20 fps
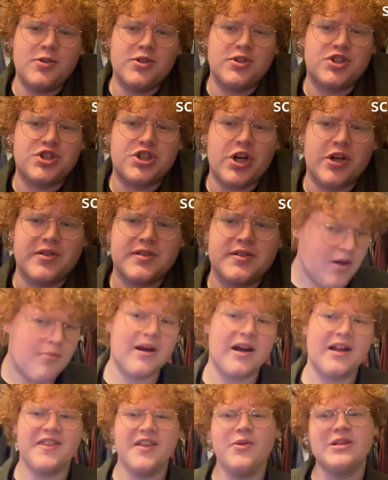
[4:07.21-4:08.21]
shirts. But
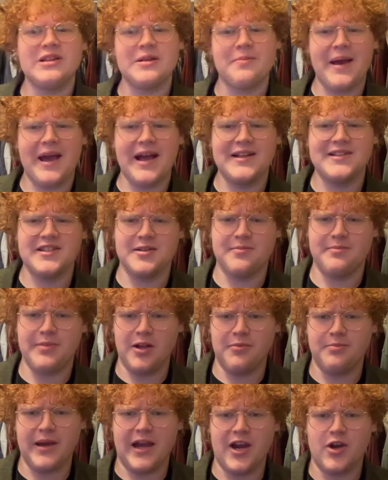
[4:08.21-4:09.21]
I think with the pants and the
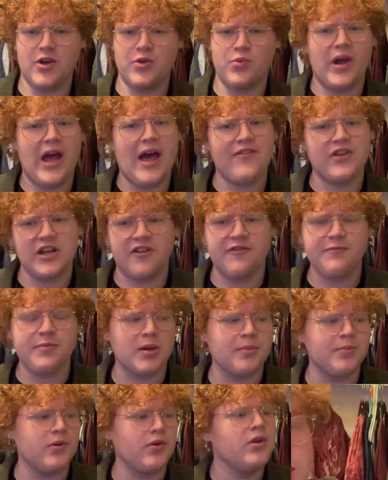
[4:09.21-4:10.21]
belt paired, we have enough
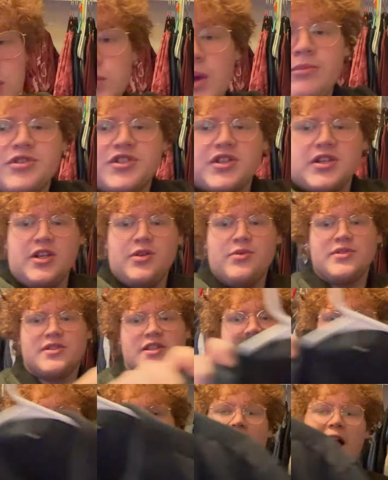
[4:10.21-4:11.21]
purple. So I'm just gonna use
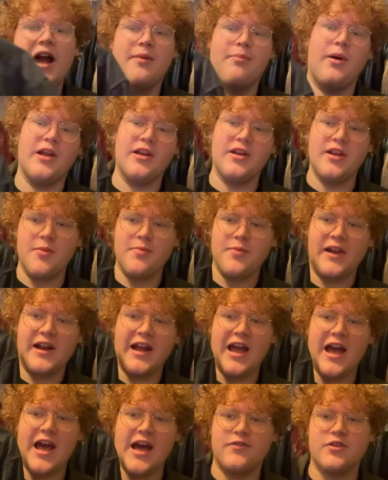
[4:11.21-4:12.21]
this black button-up that I
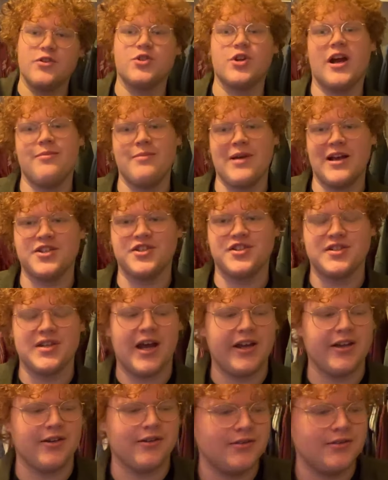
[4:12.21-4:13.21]
have to try and match his style.